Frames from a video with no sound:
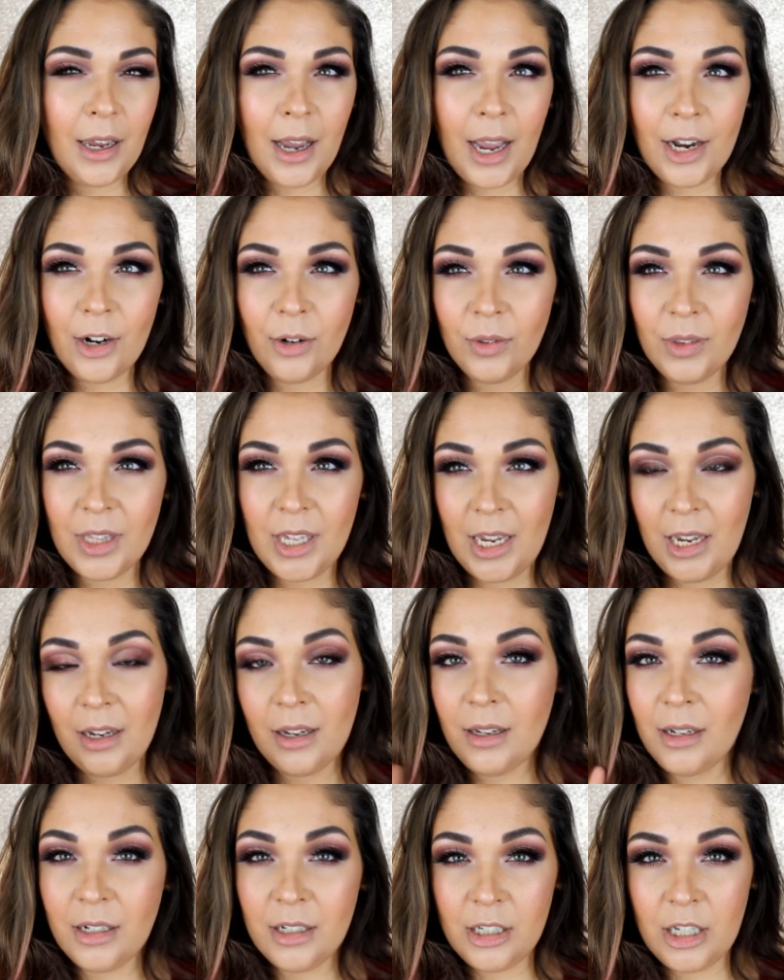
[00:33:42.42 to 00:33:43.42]
I don't
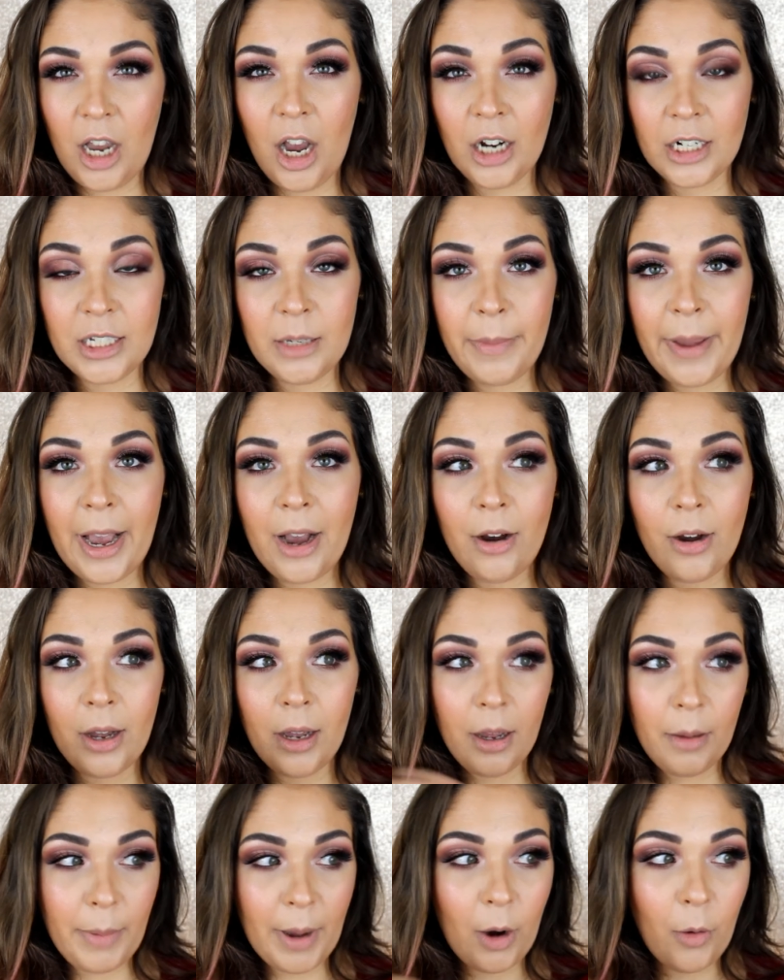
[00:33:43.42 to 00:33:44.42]
think, talked about
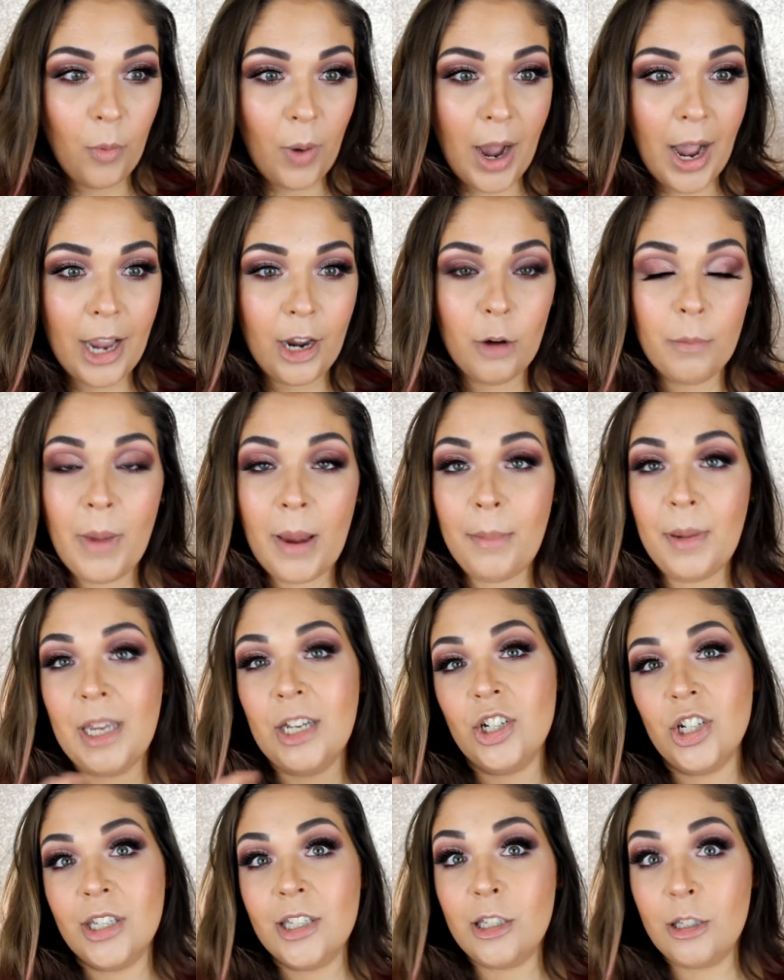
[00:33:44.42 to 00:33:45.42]
about why, or maybe
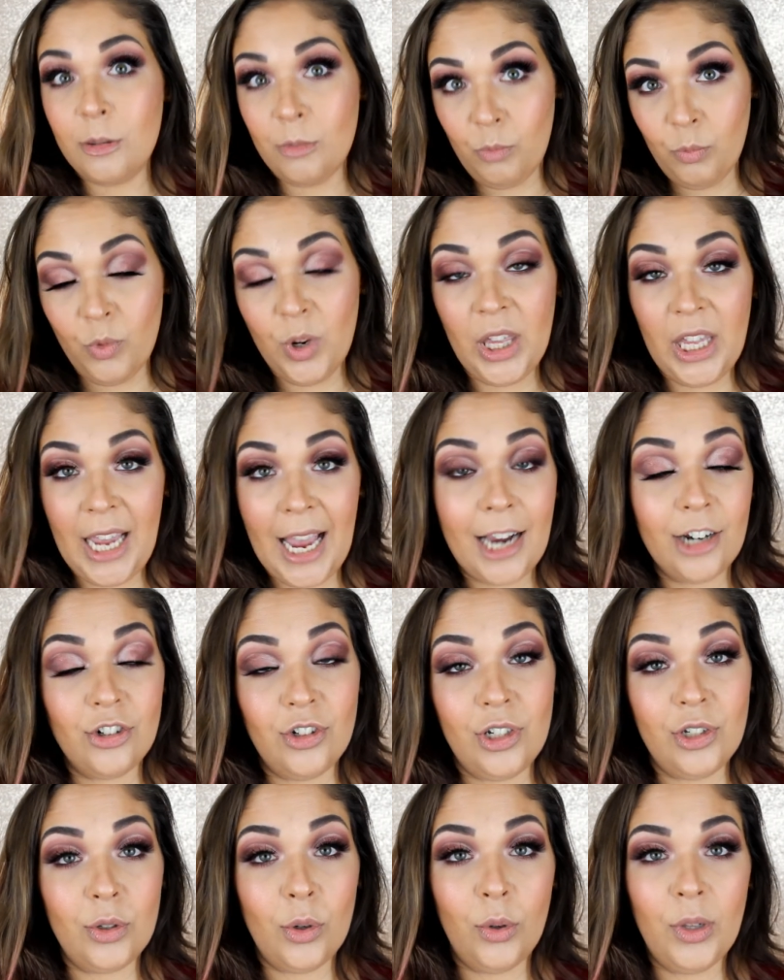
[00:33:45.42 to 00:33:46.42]
it just really
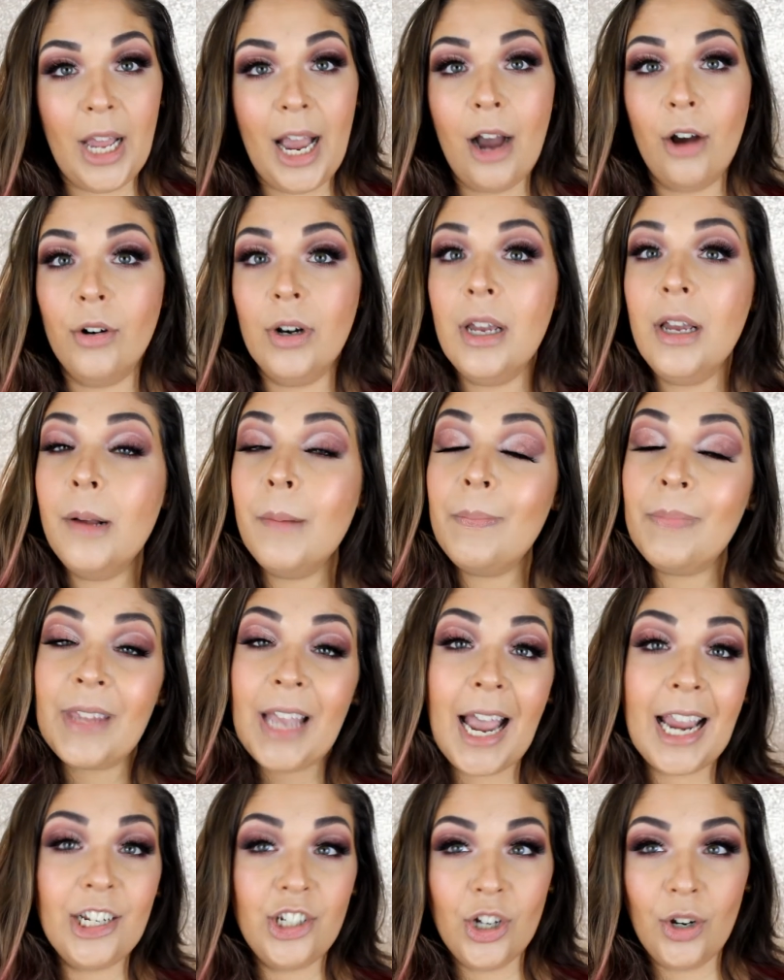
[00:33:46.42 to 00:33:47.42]
actually sold out.
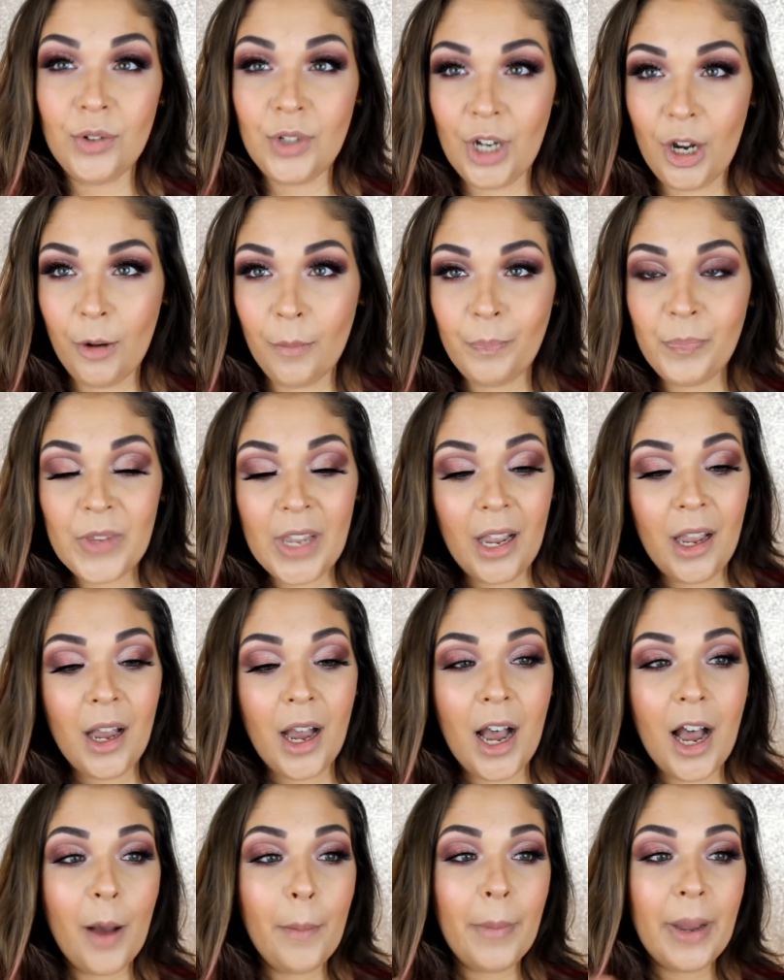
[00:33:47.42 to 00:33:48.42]
I don't know.
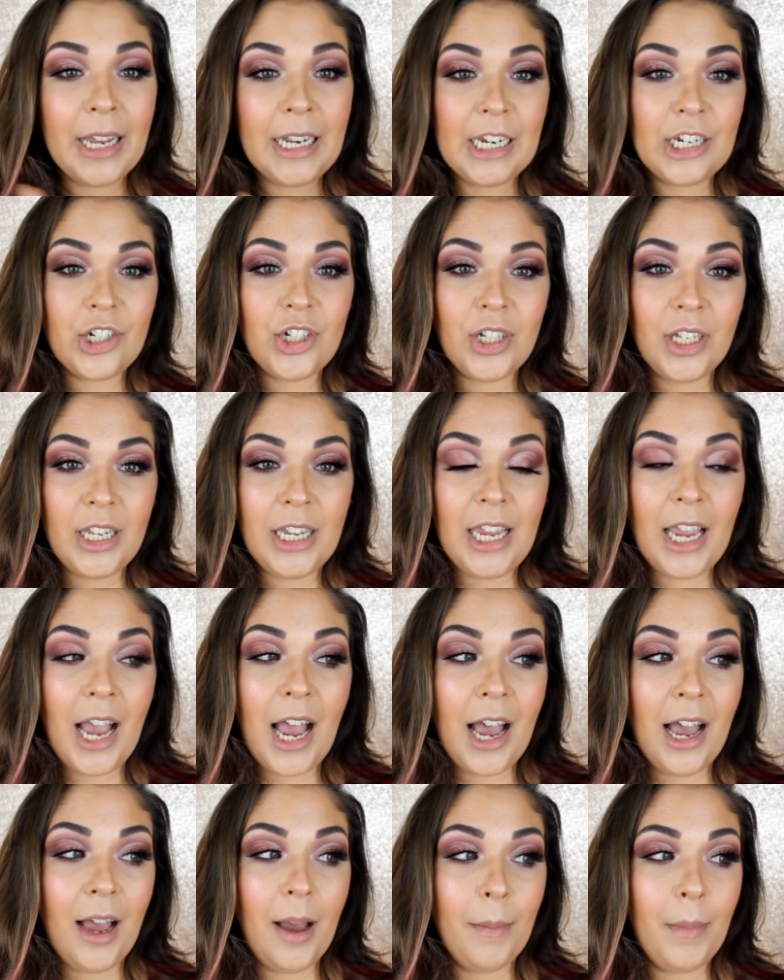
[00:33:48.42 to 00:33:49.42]
Um, additionally,
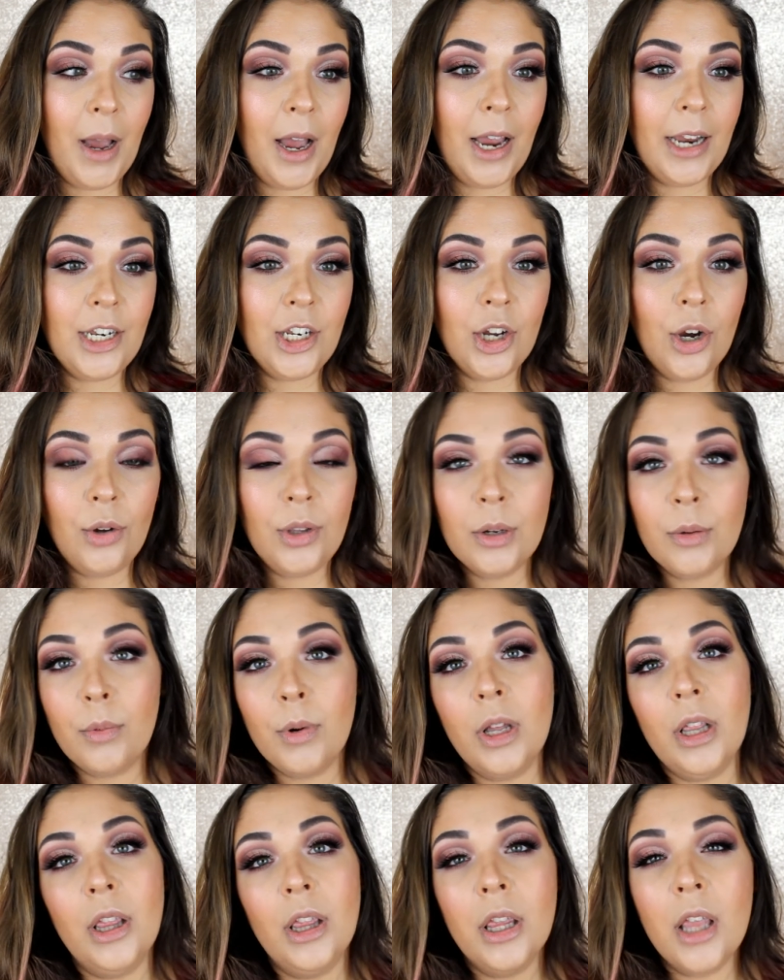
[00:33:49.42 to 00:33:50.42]
um, I know there
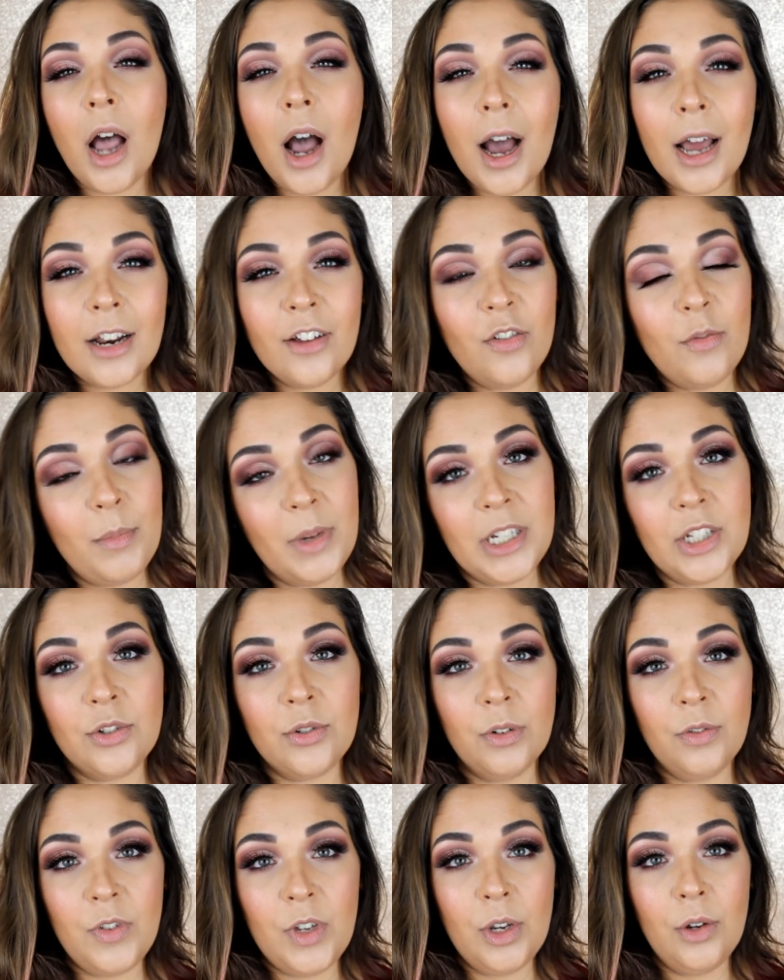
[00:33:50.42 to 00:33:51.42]
were a lot of mixed
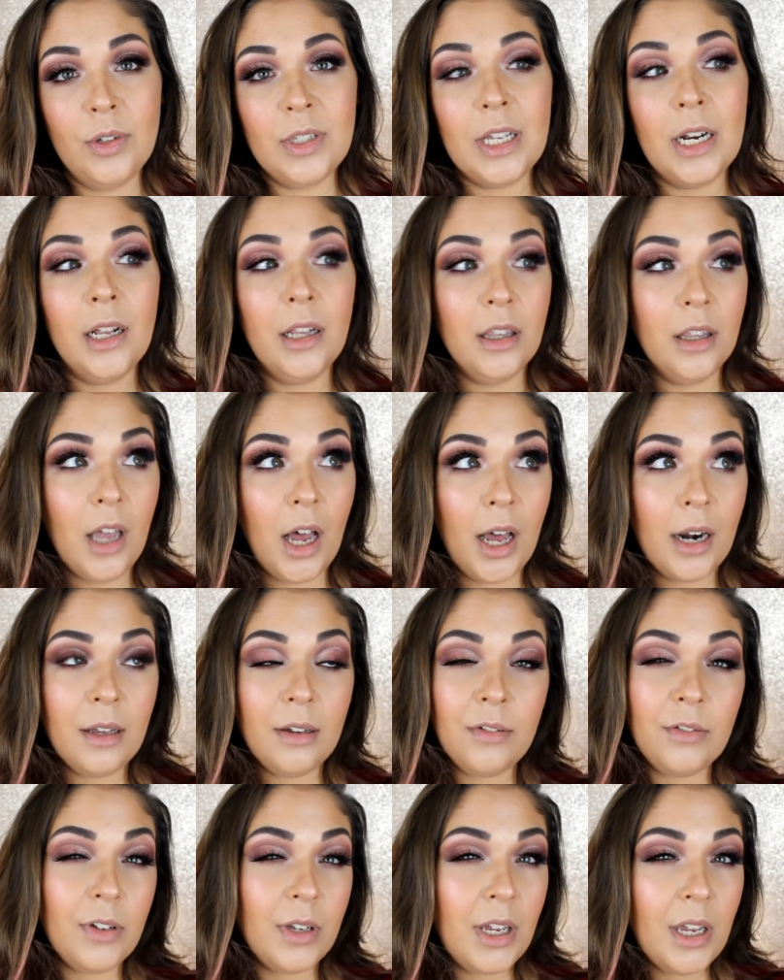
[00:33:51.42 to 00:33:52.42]
reviews and a lot
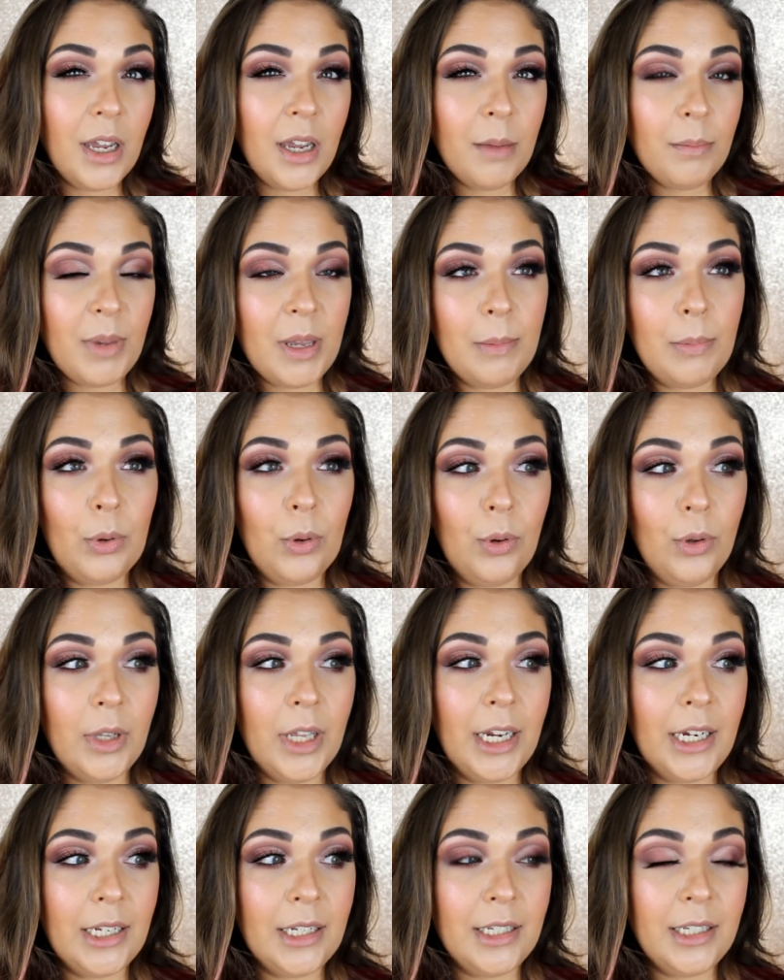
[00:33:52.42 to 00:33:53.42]
of people
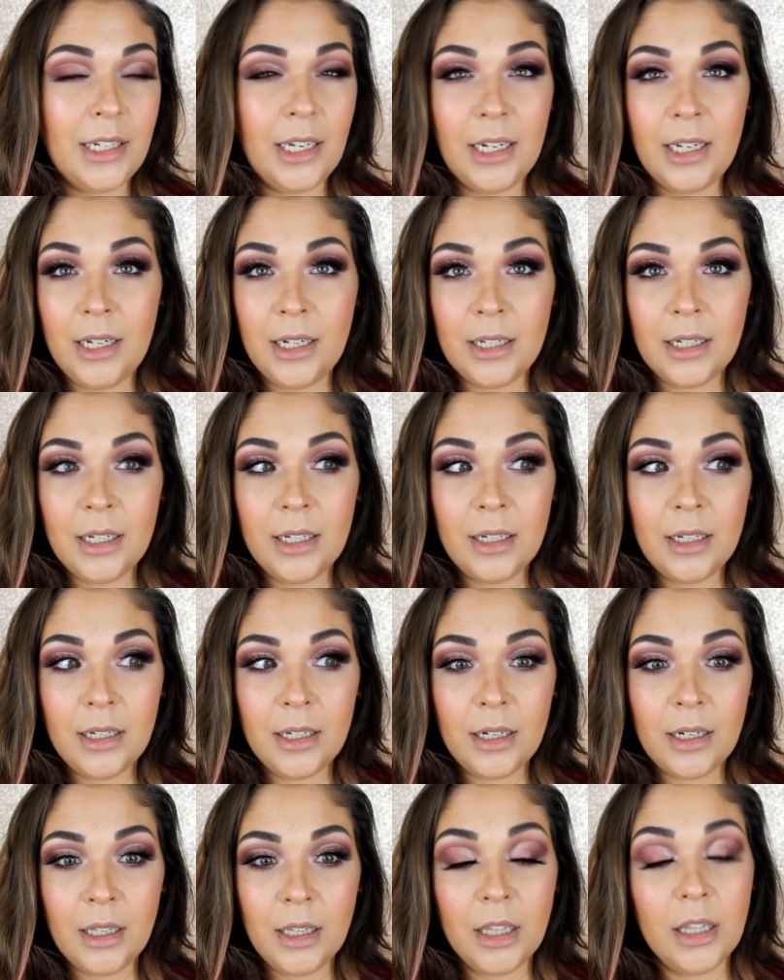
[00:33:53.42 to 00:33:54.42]
like didn't
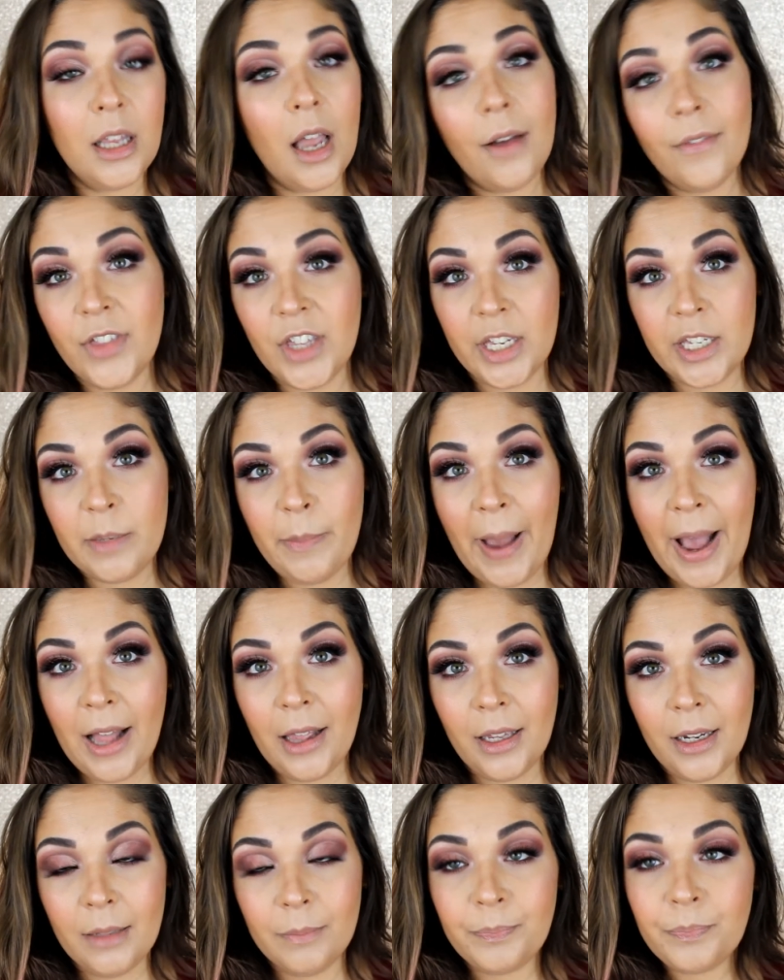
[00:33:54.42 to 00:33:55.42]
love this
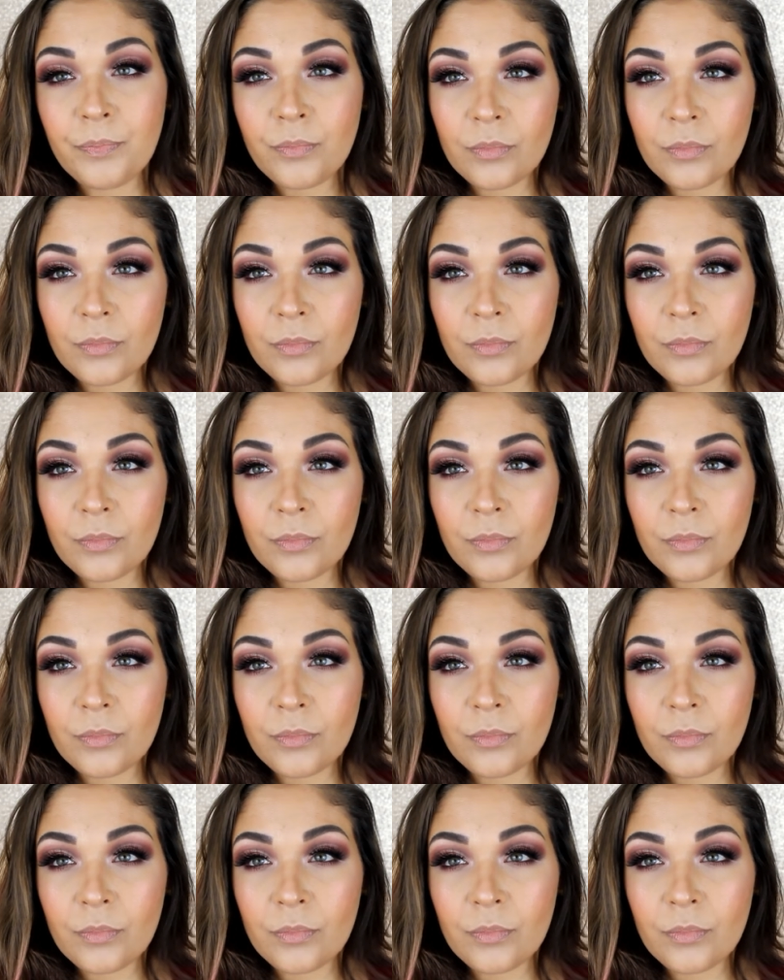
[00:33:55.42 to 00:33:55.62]
palette.